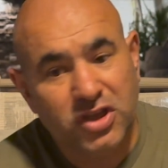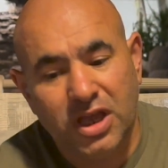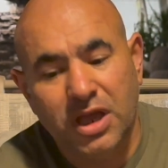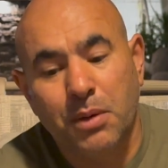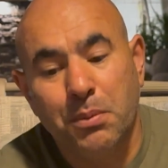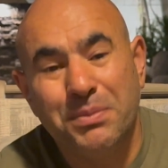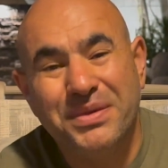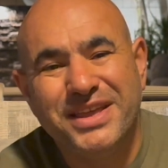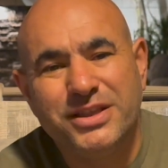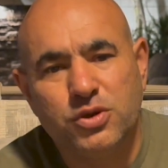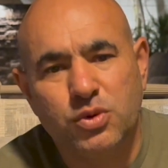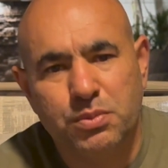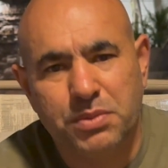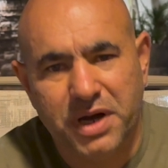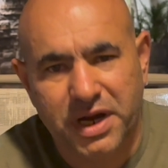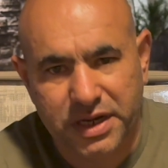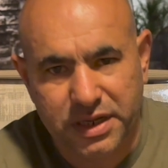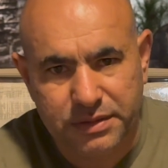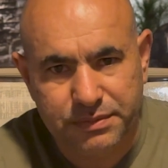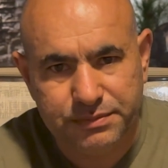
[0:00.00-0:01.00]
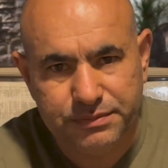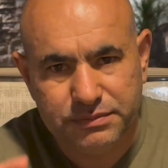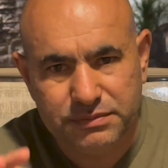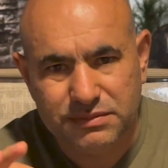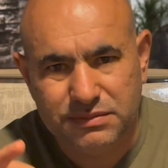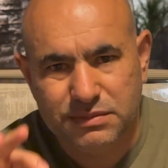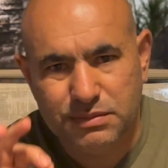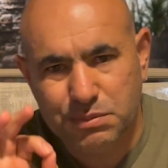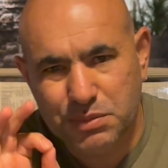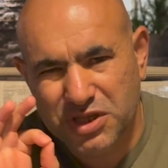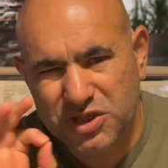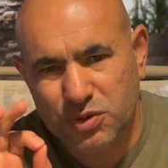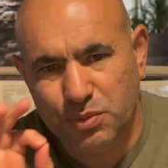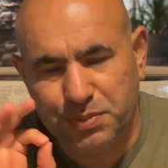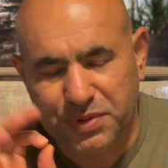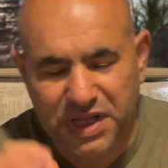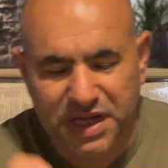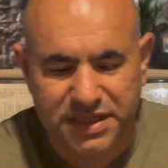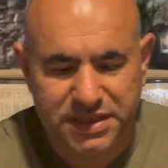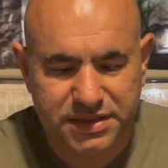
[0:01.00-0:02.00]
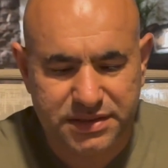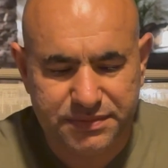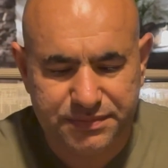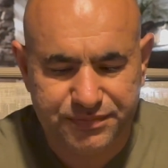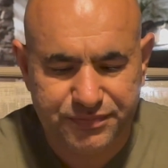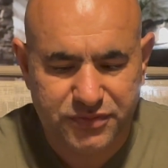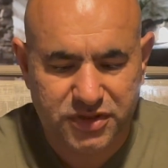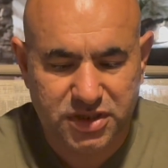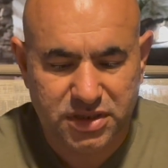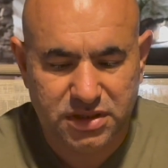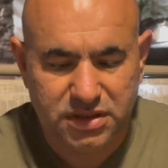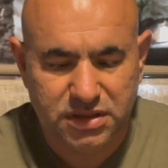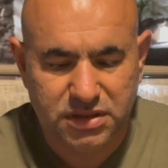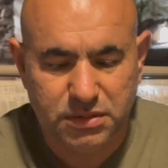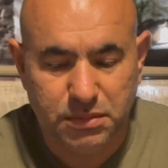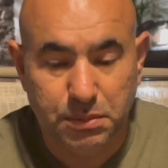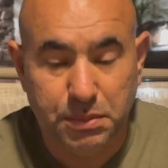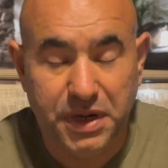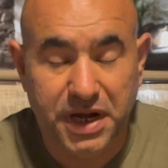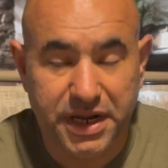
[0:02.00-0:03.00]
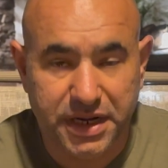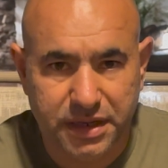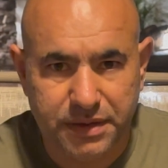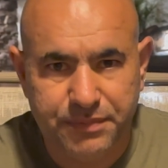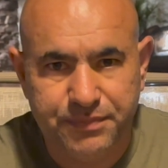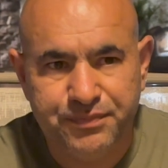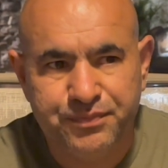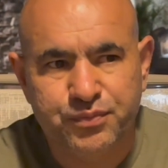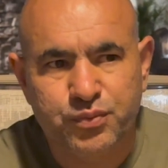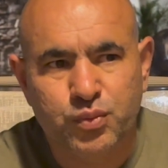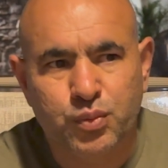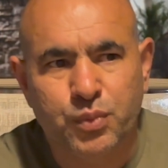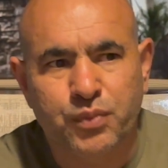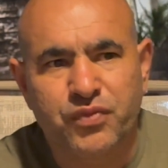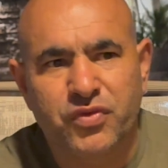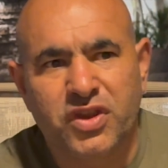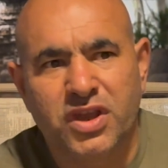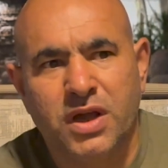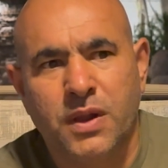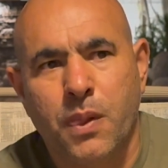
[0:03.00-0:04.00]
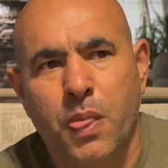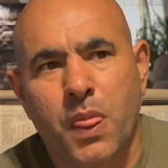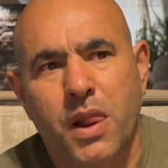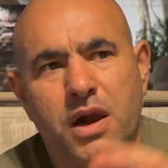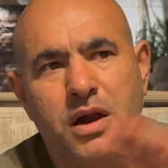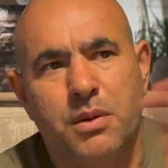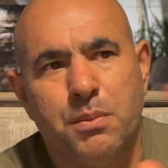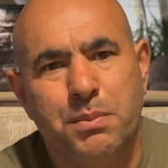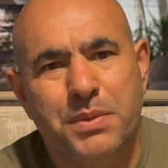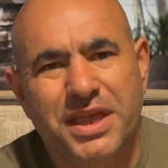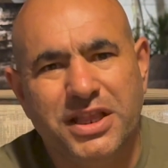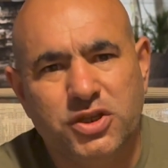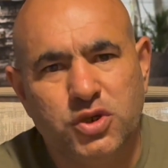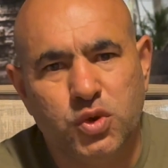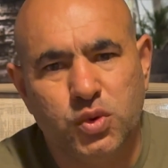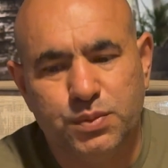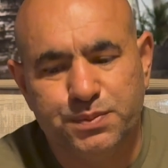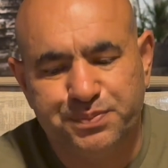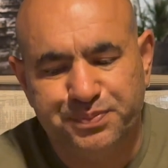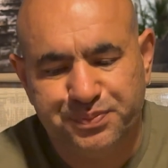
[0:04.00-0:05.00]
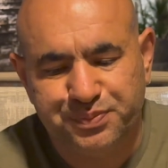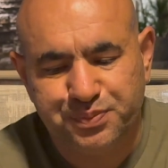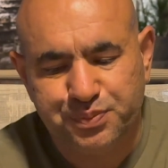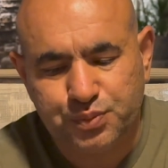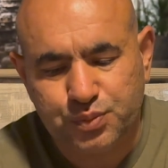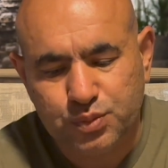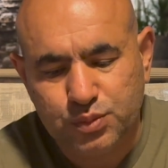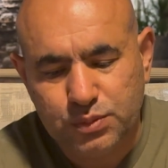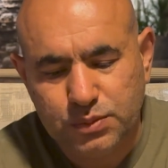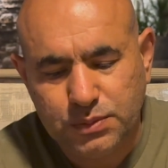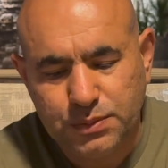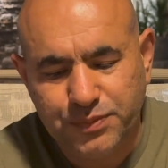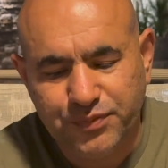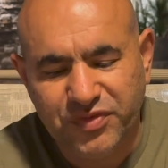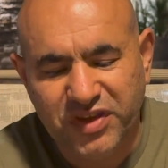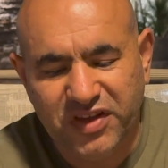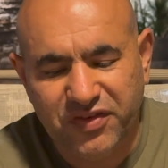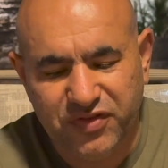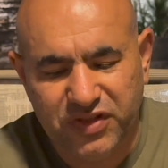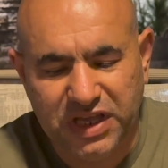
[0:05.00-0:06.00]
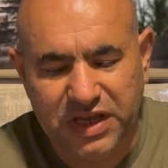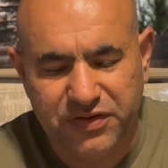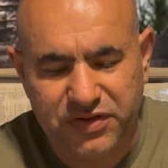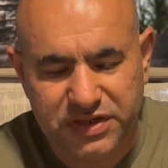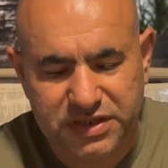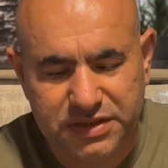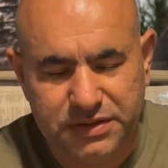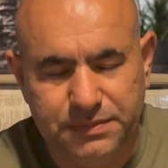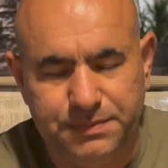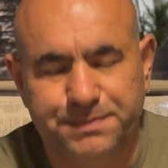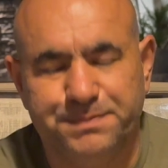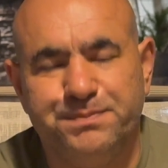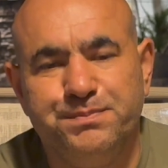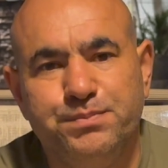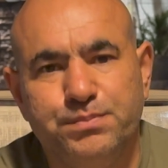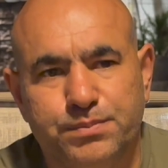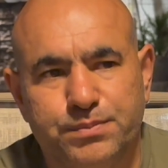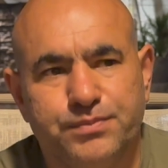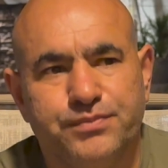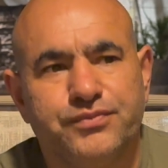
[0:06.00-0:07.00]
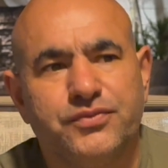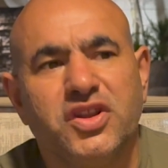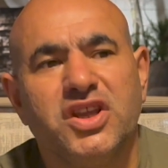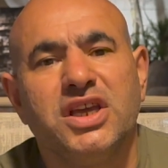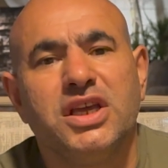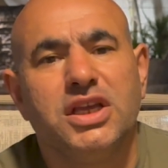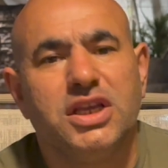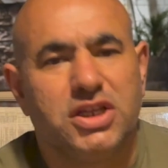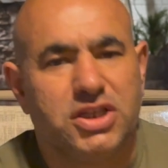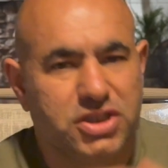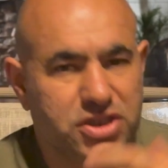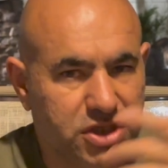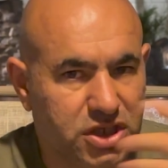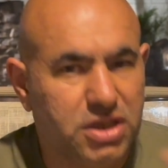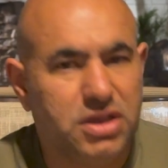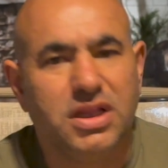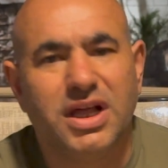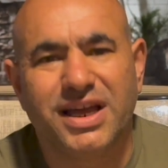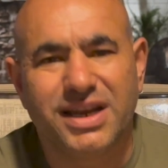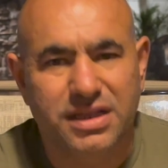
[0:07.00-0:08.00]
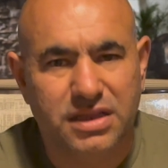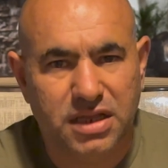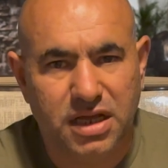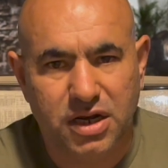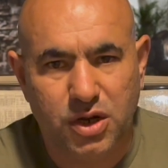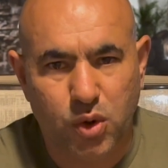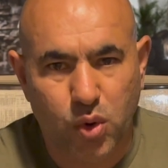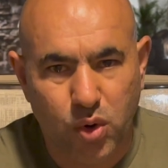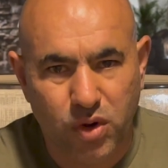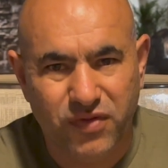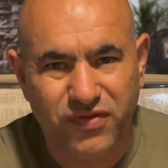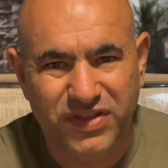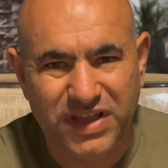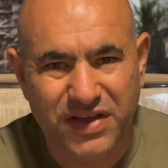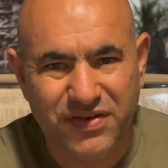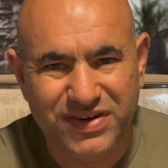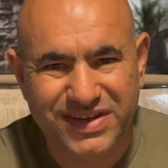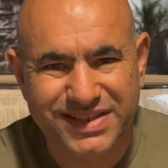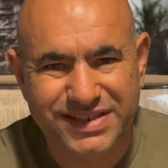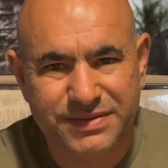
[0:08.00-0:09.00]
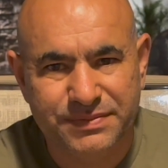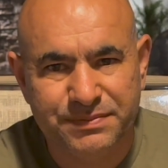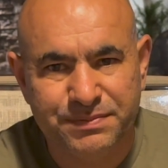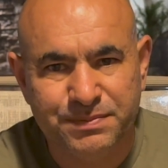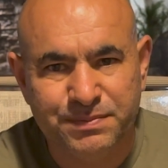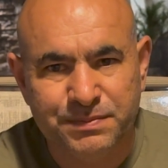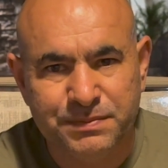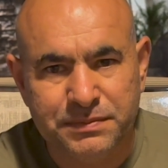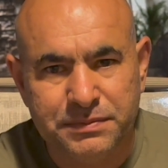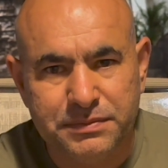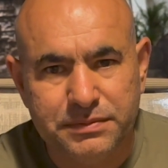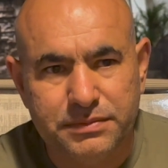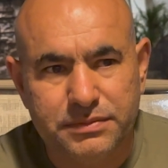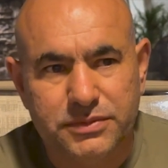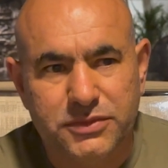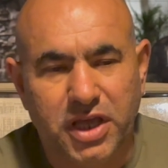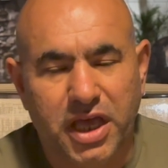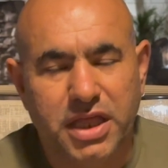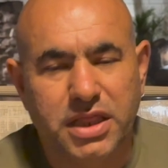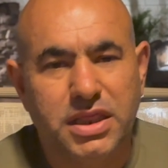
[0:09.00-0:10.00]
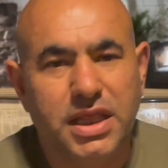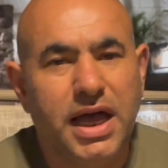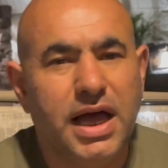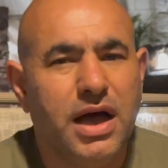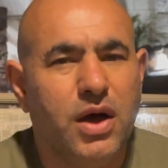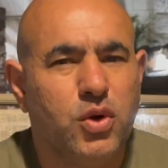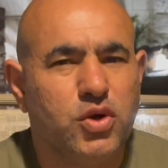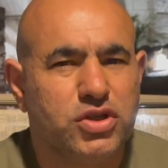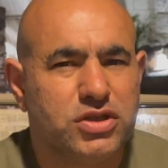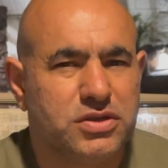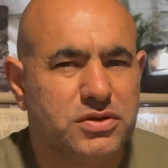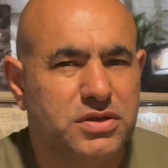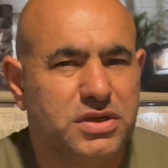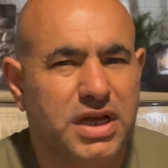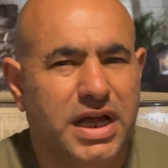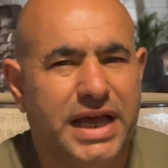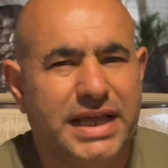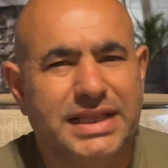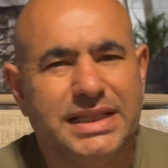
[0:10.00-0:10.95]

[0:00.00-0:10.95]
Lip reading: medium body, medium plus body, medium flavors. Still a lot of oak flavors. And now I